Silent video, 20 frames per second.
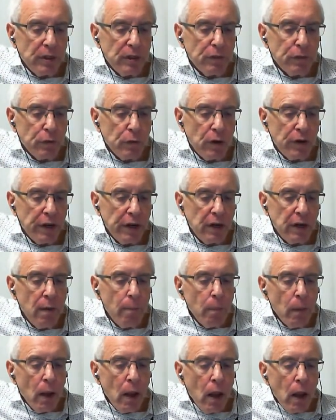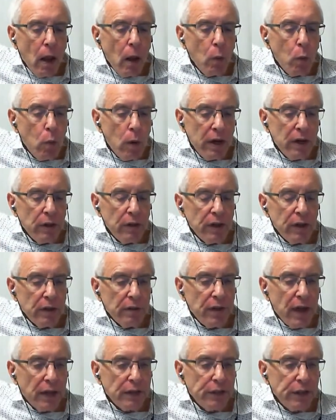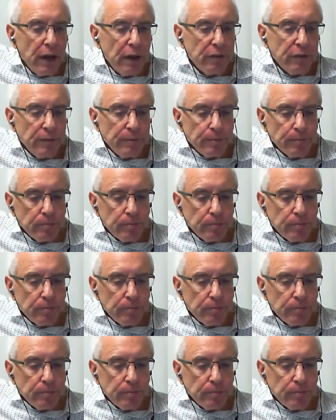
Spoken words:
defrauded. What do you think of that, Jeff?